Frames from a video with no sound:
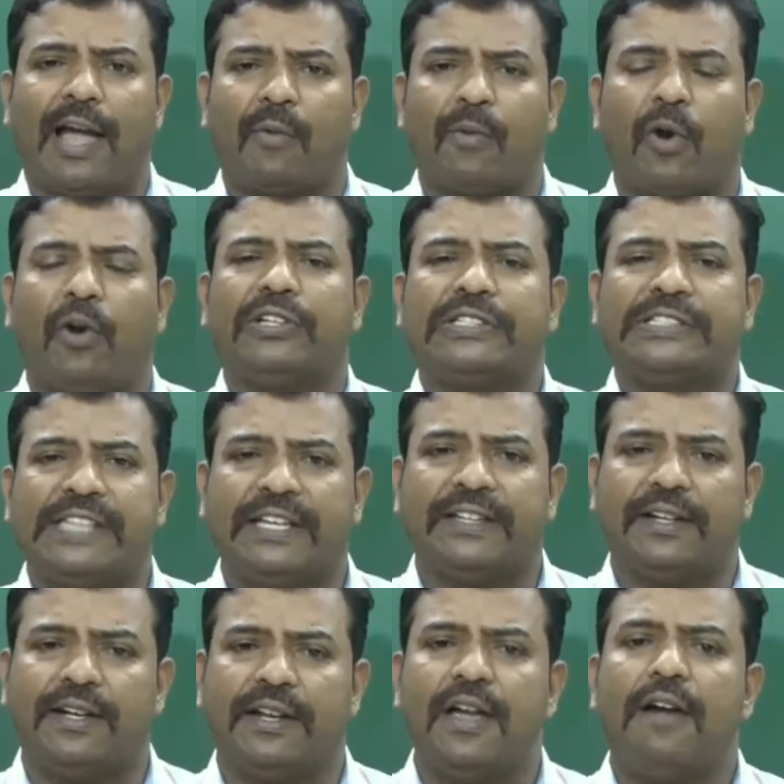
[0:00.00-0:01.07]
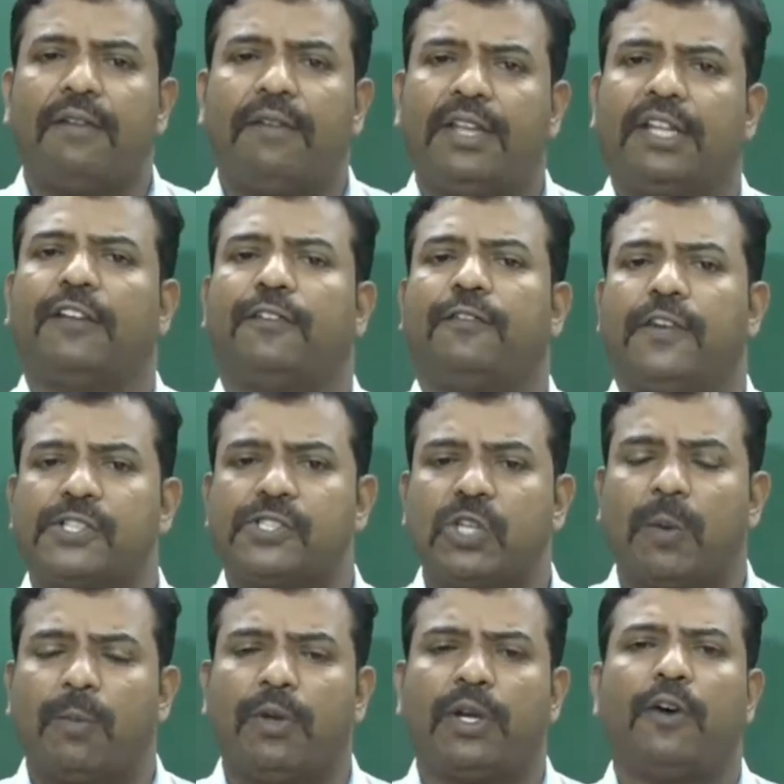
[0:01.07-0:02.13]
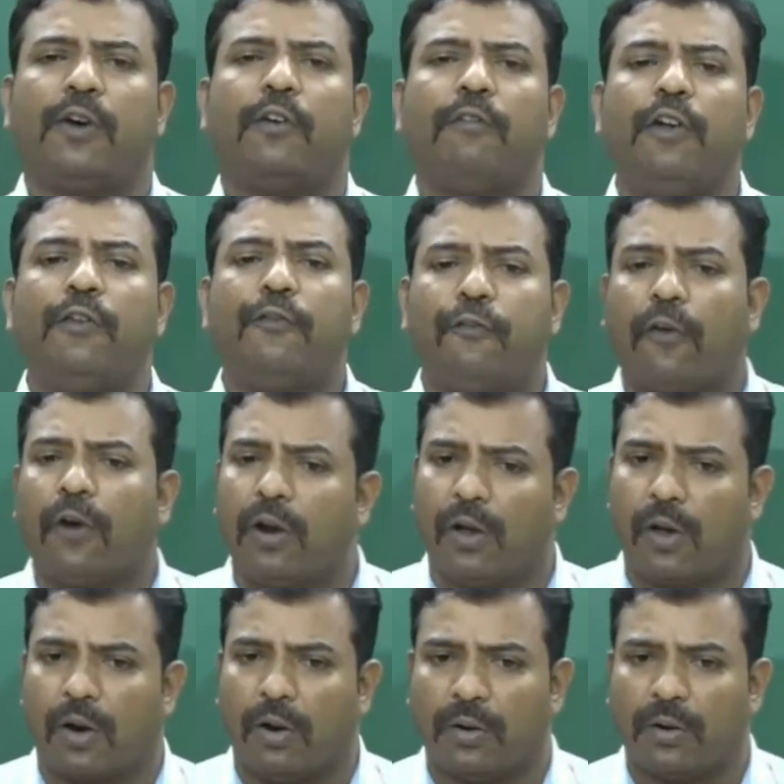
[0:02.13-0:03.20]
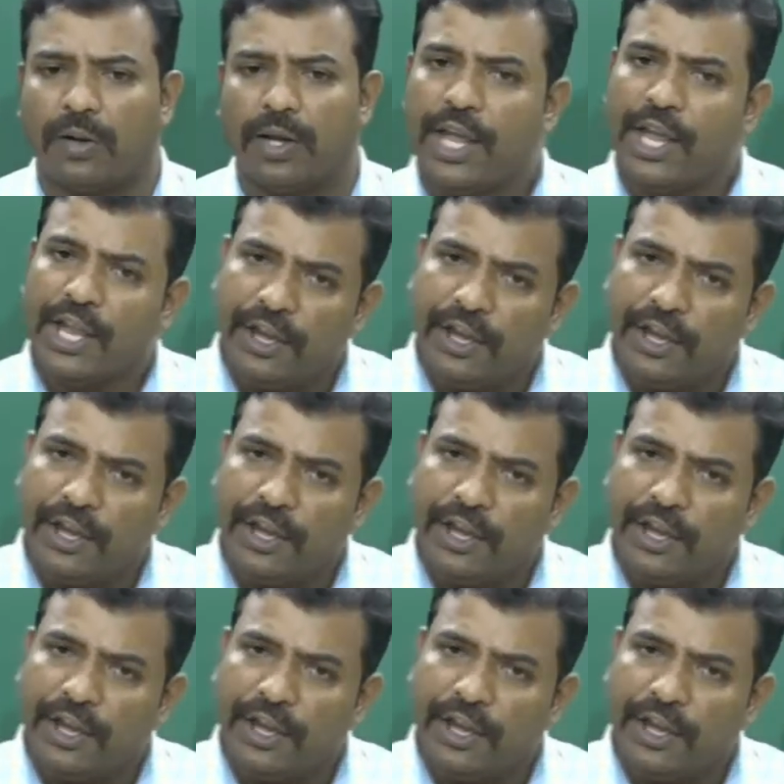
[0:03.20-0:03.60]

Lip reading: I am going to see that whether the first domino will fall or not.